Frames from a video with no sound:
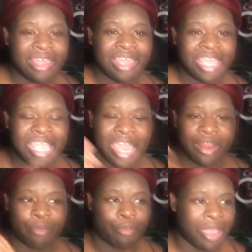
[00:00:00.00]
He had
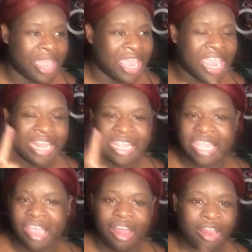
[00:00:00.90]
a red, the
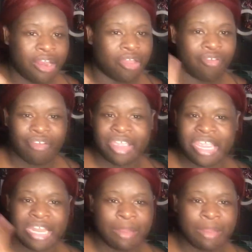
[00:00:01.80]
yellow, the green,